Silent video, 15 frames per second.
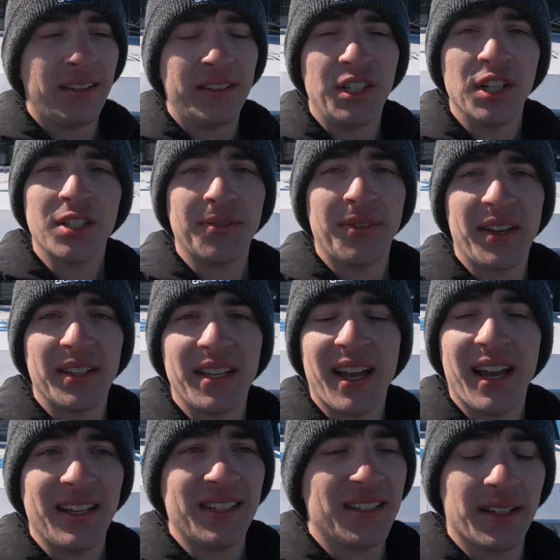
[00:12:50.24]
Just
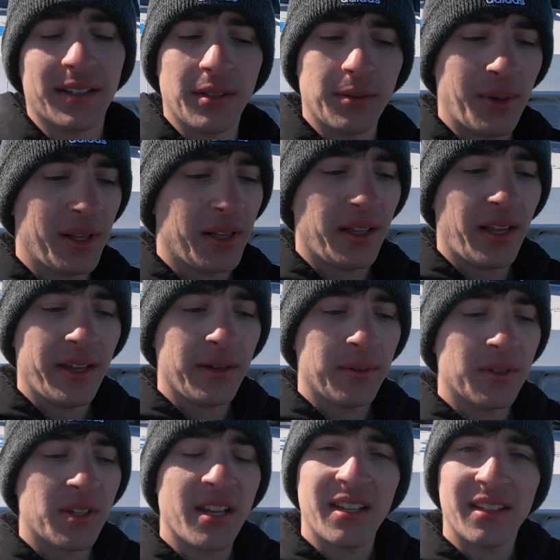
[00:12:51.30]
fantastic. The way the light
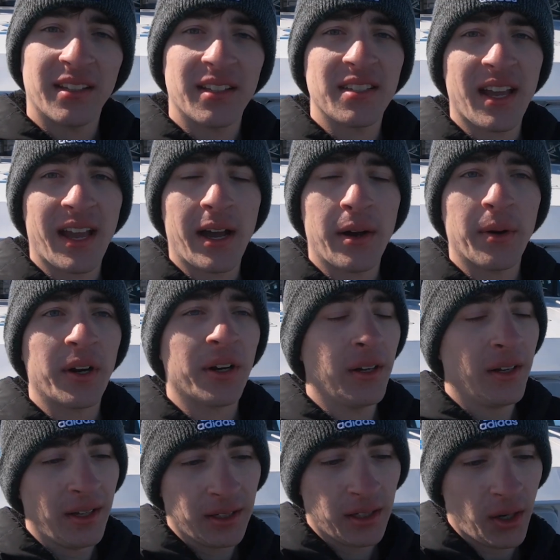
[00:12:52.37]
was hitting the tower,
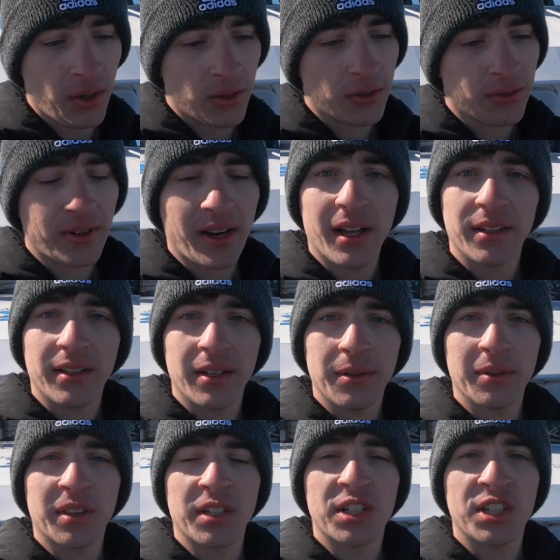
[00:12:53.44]
going around it
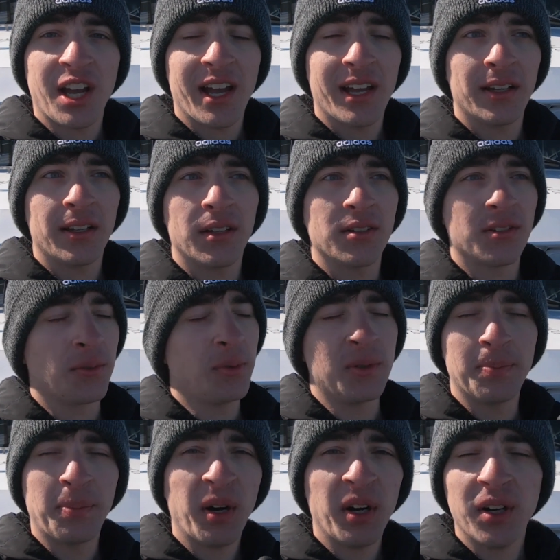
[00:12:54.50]
with the shadows
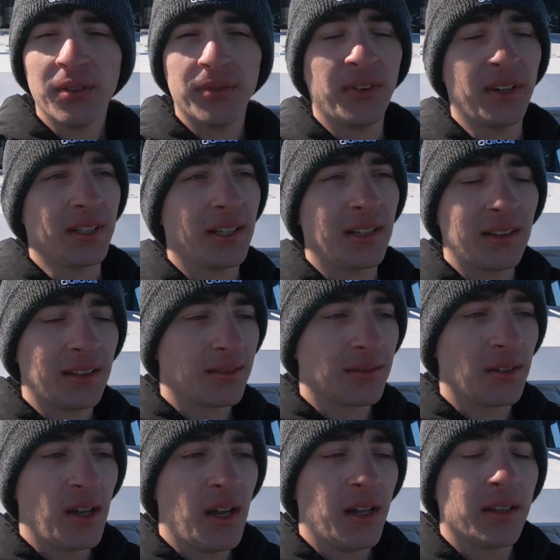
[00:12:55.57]
was perfect.
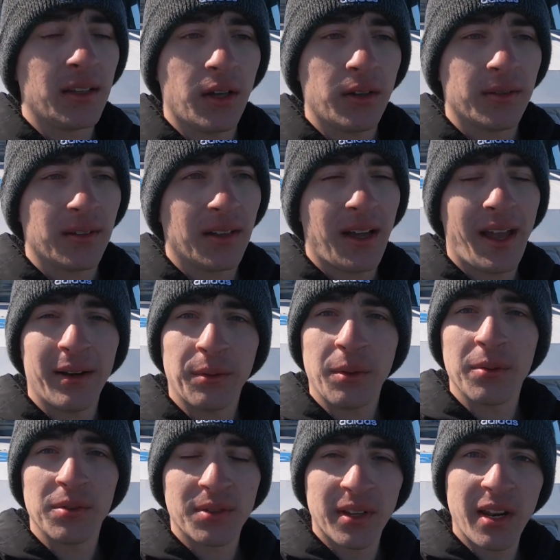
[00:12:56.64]
And
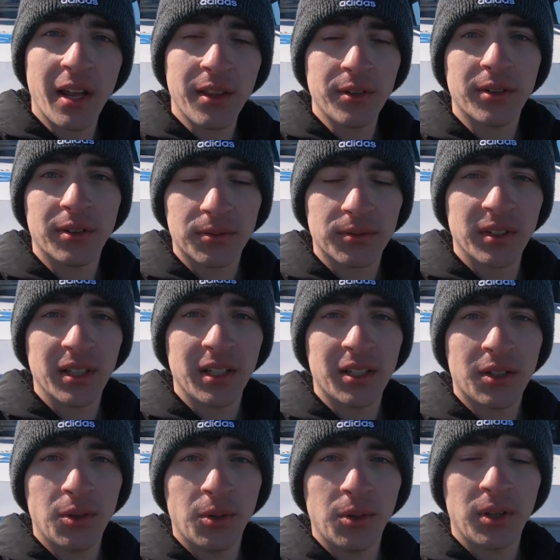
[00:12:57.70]
what was another really
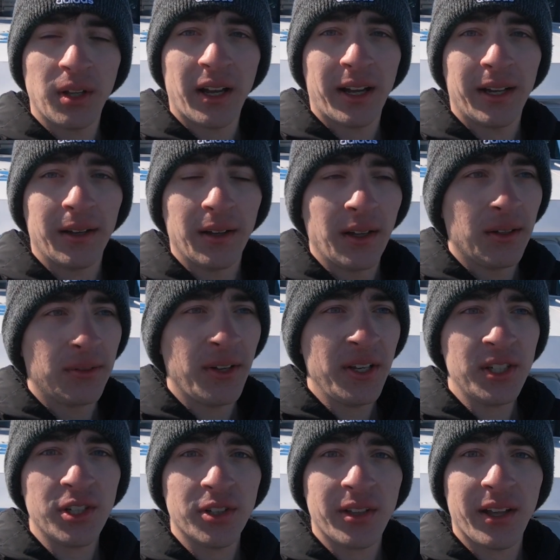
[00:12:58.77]
cool
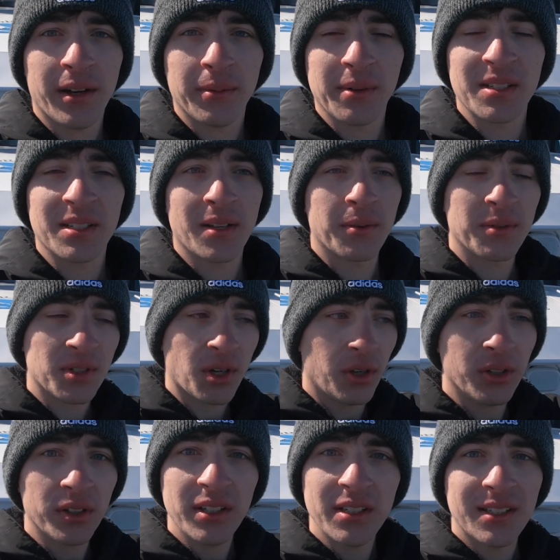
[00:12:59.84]
feature there was
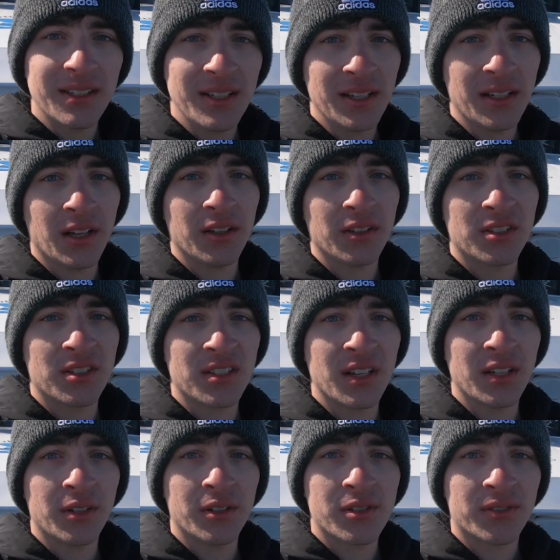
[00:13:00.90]
all these seagulls
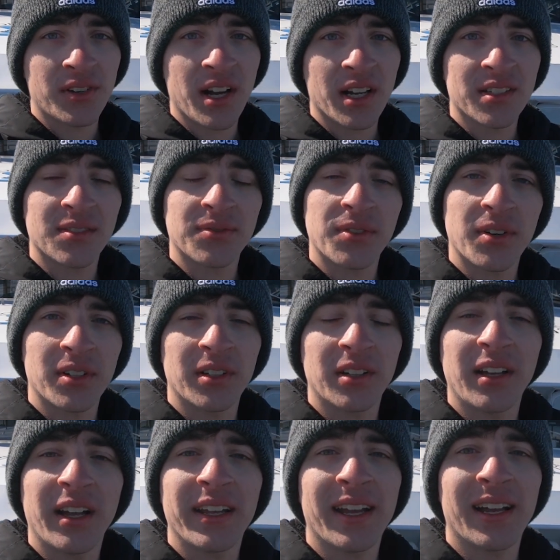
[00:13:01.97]
sitting on the rocks in front of the
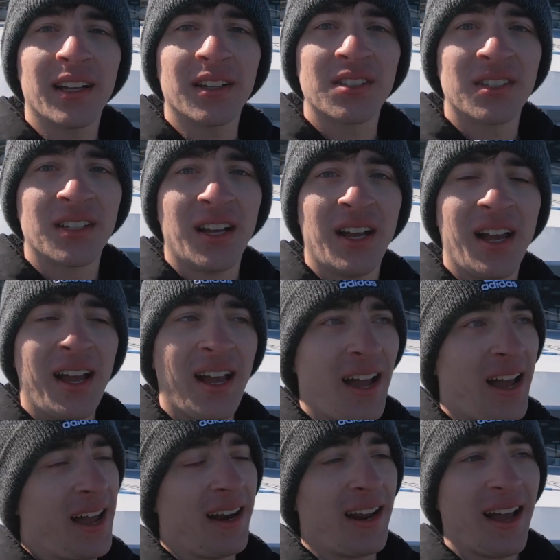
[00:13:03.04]
lighthouse.
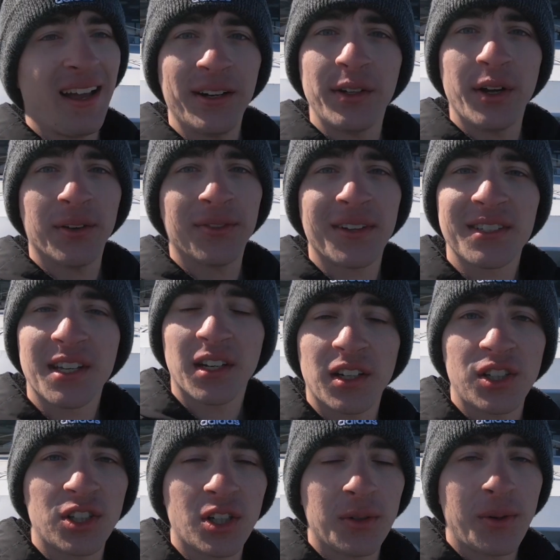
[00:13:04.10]
And I don't know if that's
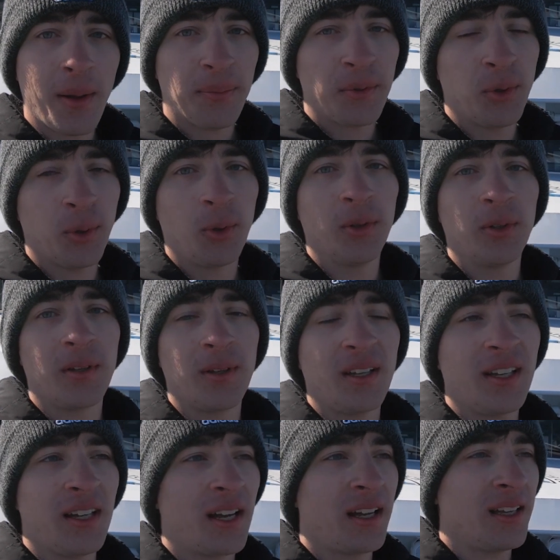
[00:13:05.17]
show up cool in
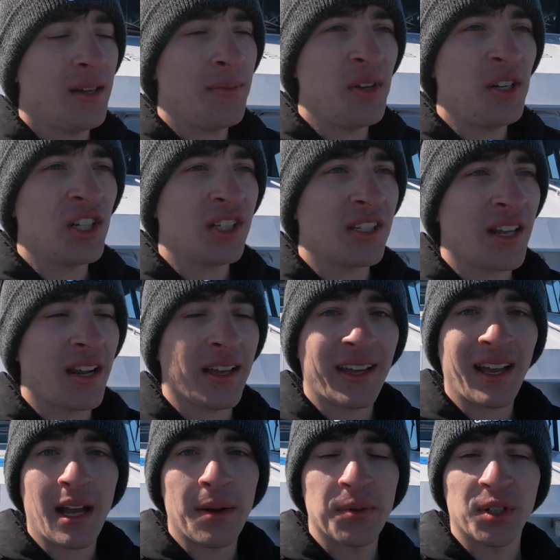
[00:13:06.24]
the images that I
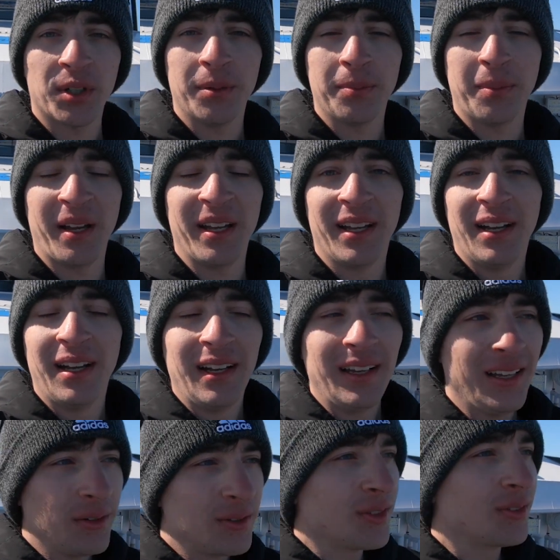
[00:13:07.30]
captured, but
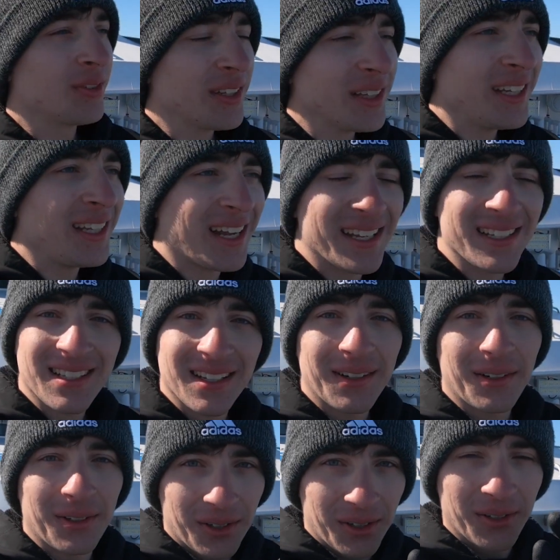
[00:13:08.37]
it was a really nice
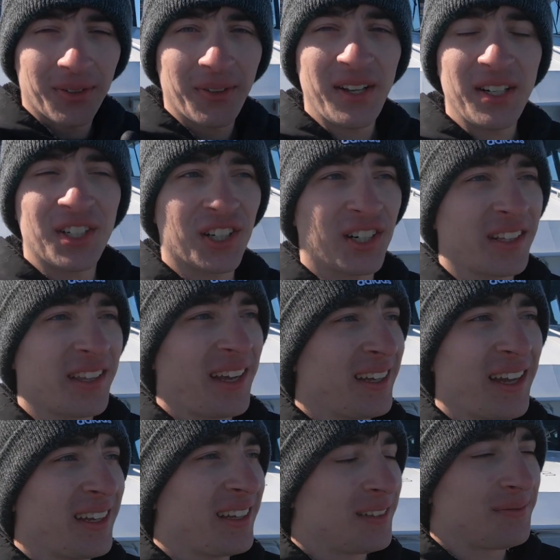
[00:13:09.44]
little feature that
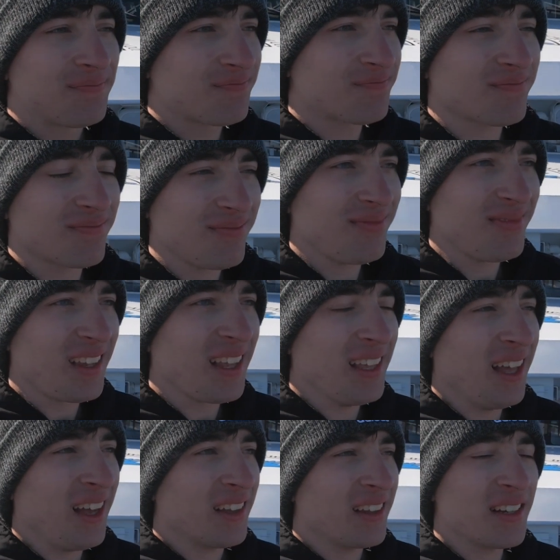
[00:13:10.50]

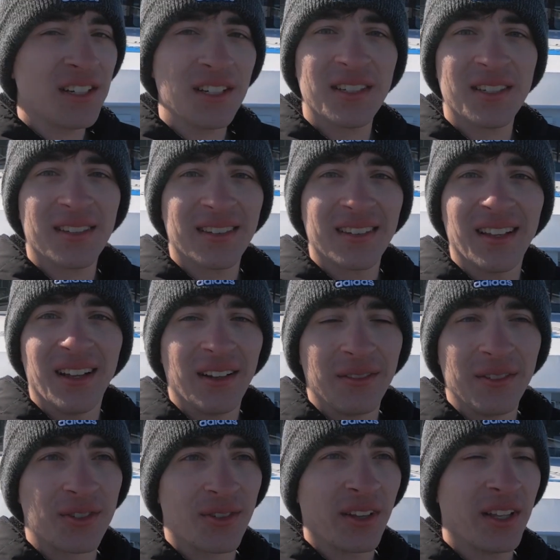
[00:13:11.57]
it just was
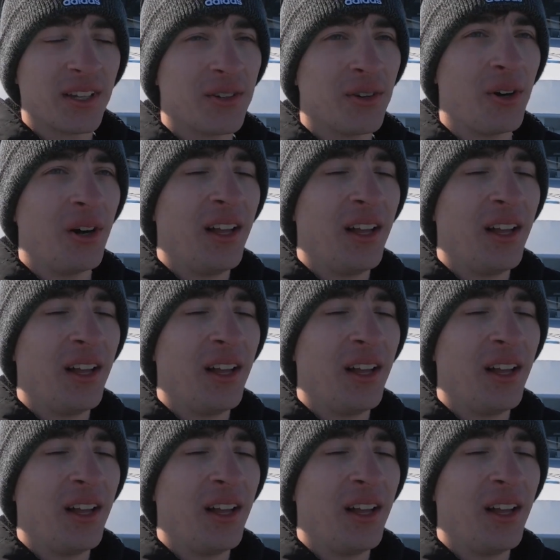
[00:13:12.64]
really cool.